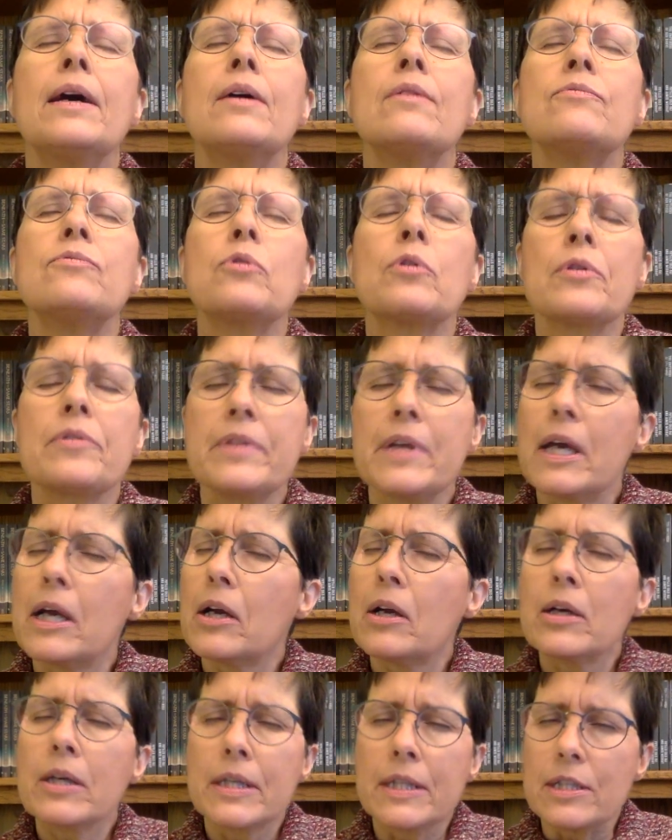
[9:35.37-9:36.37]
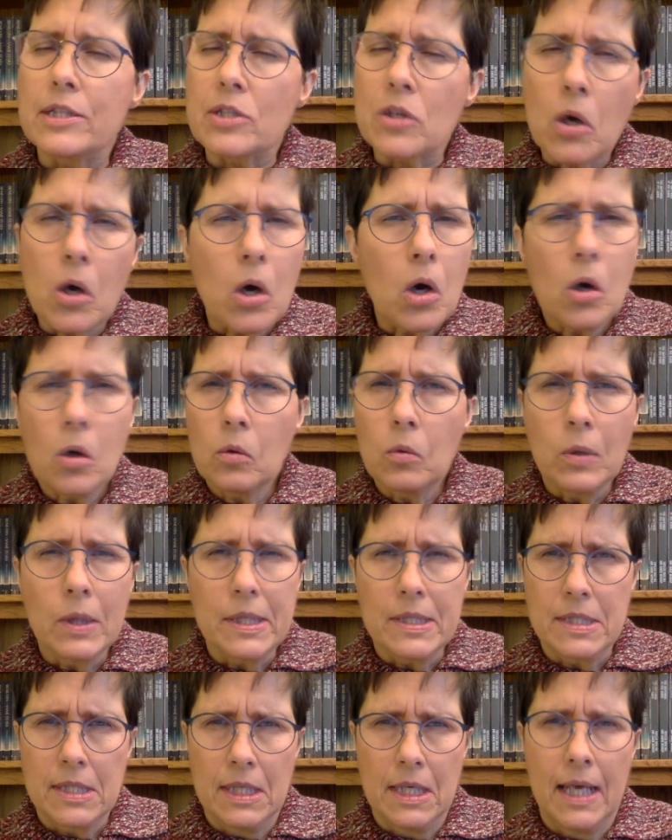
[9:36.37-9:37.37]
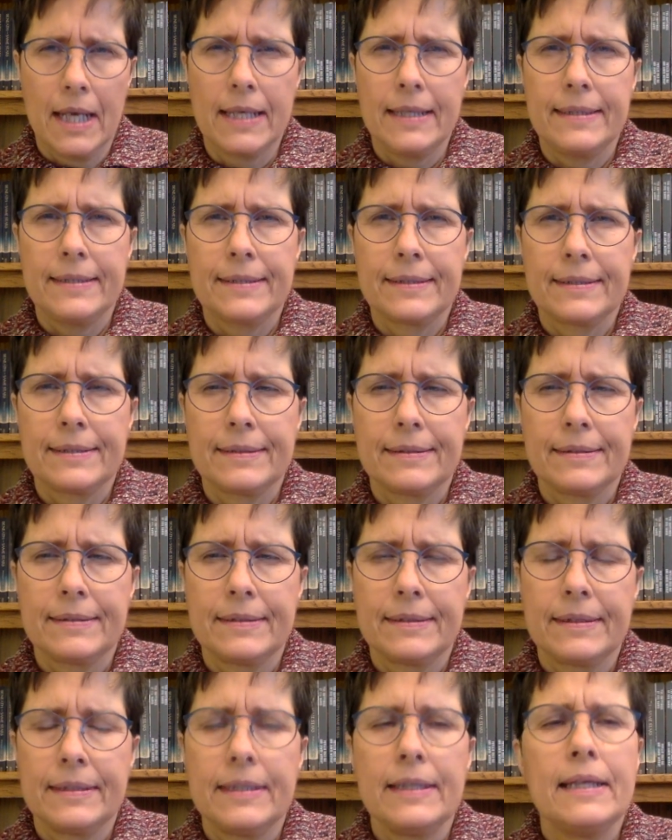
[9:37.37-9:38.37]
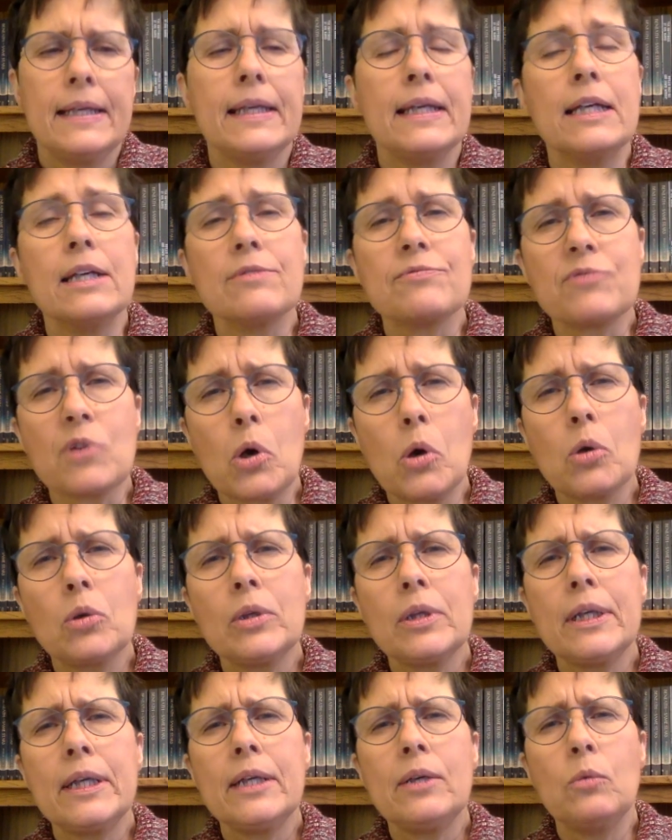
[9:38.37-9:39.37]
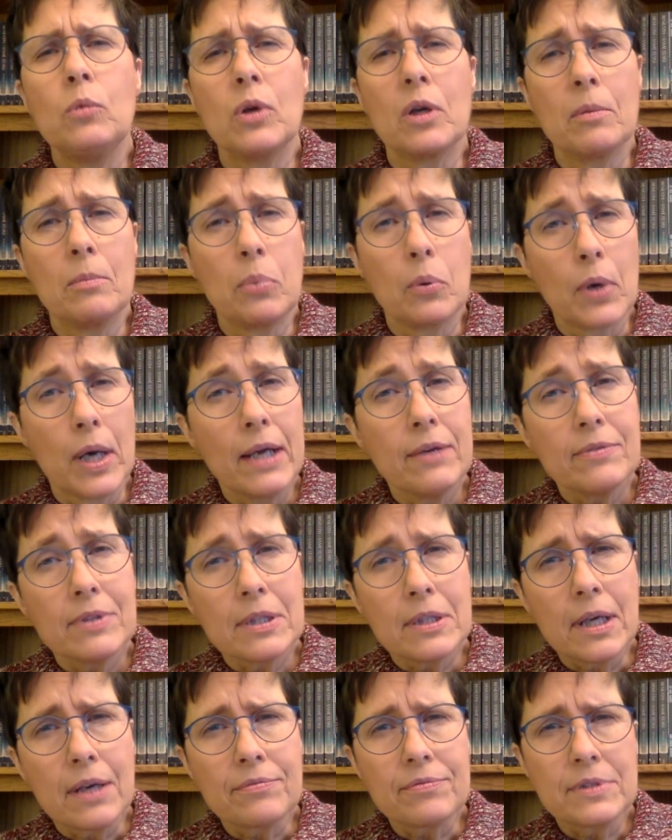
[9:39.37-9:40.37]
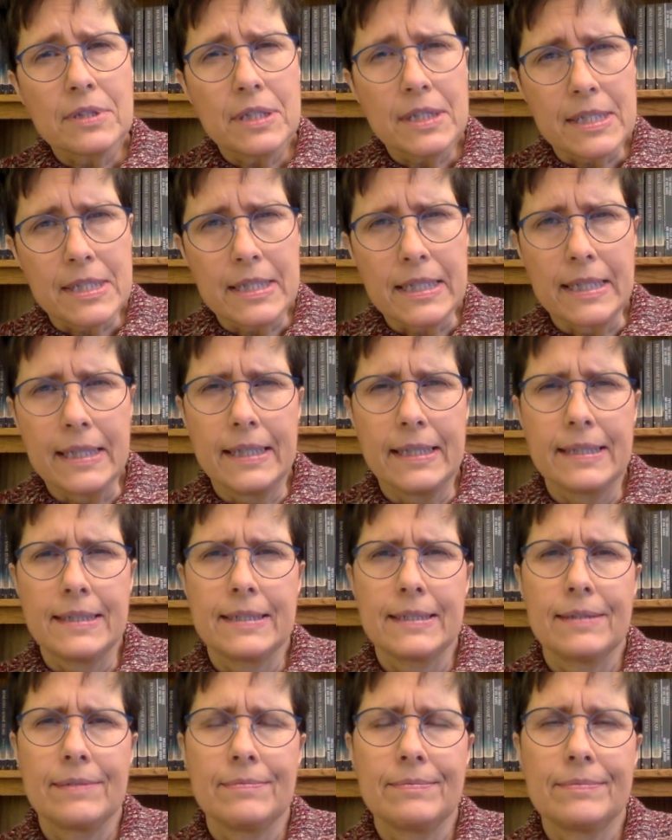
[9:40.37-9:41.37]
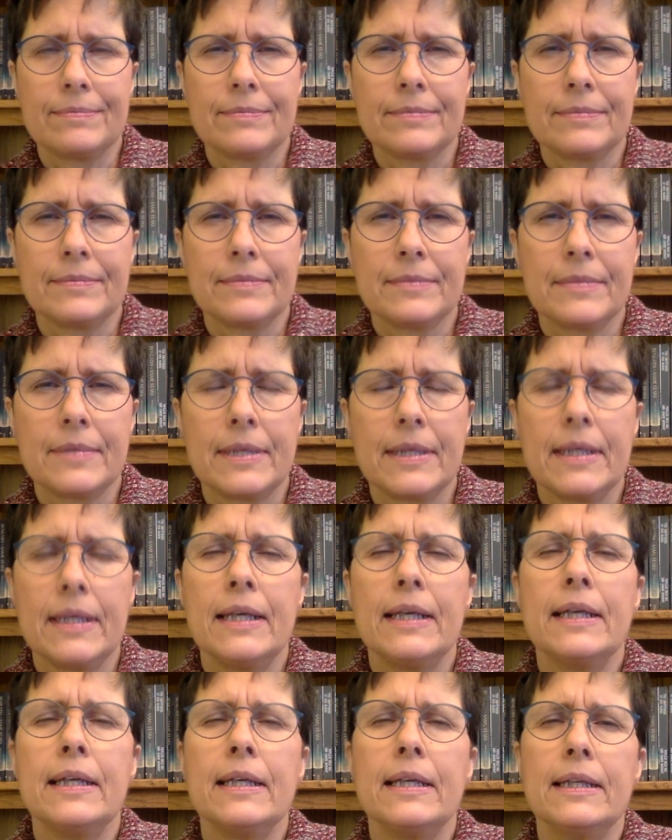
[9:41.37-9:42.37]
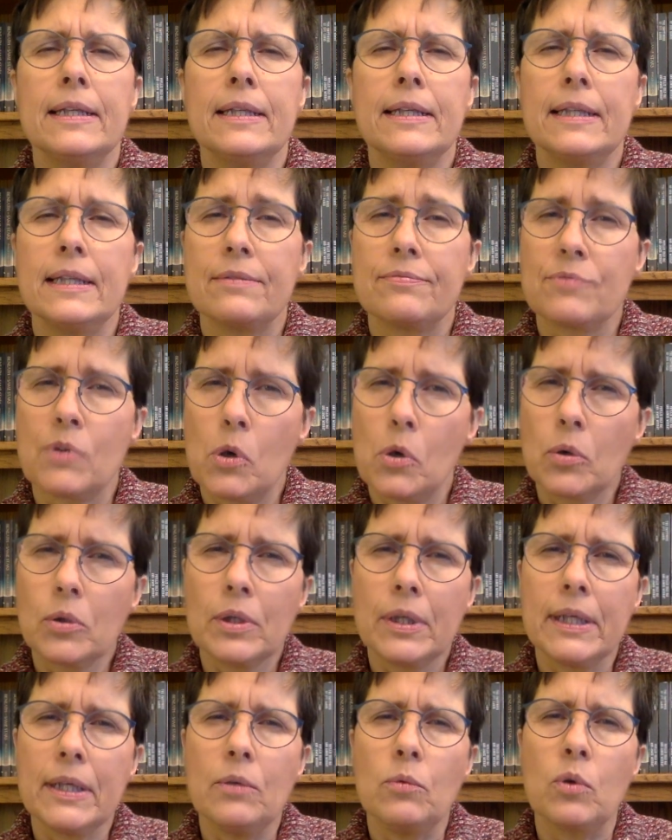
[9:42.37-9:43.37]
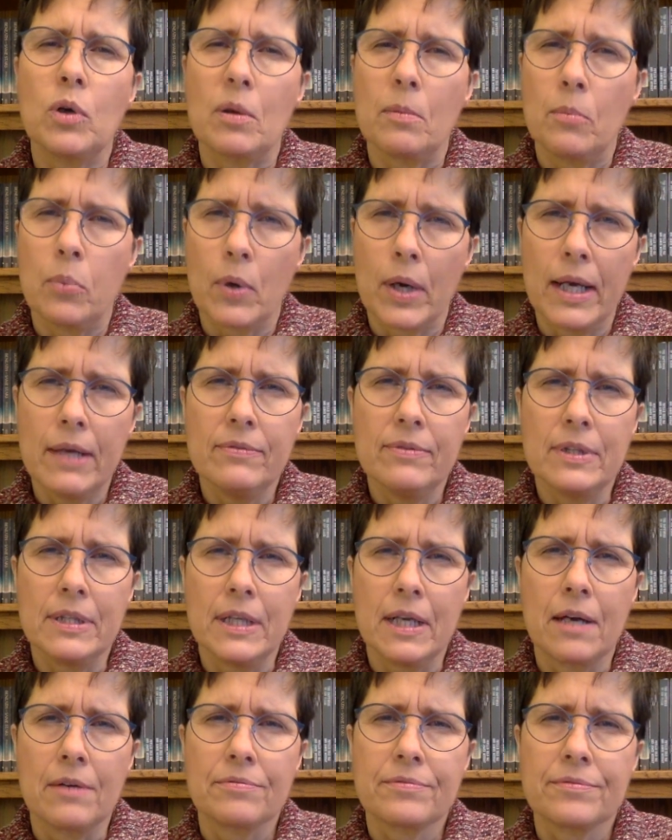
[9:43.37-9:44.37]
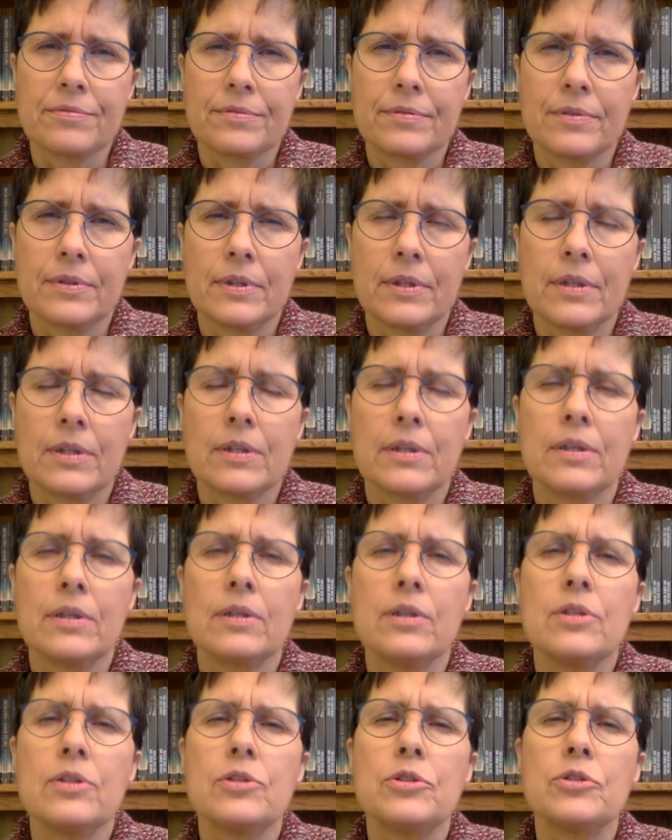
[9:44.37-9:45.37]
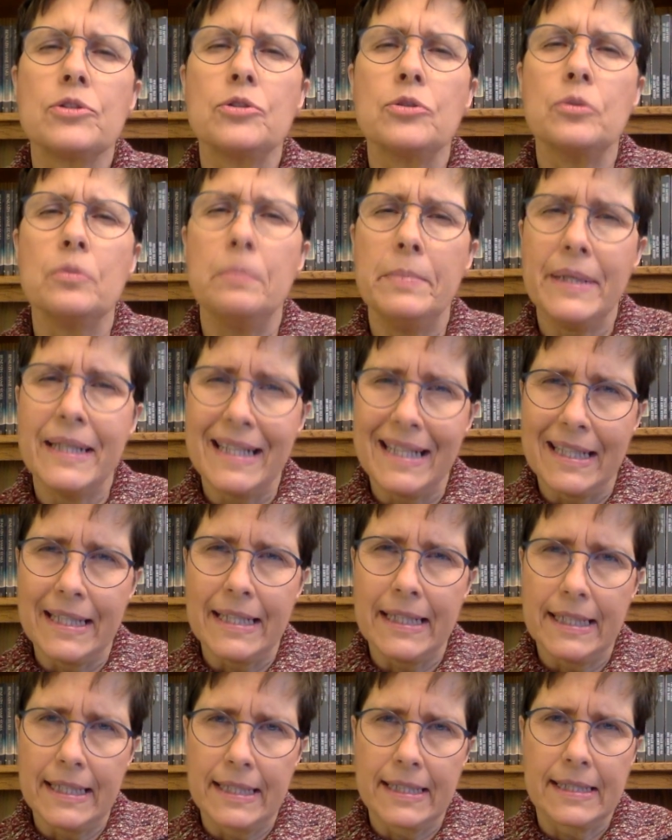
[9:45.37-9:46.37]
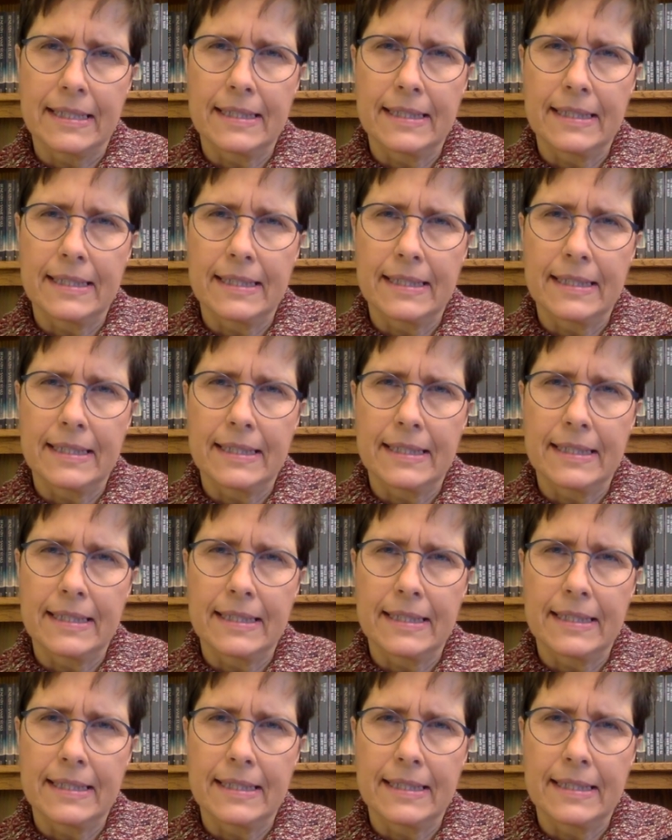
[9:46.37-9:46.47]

For there is always light, if only we're brave enough to see it, if only we're brave enough to be it.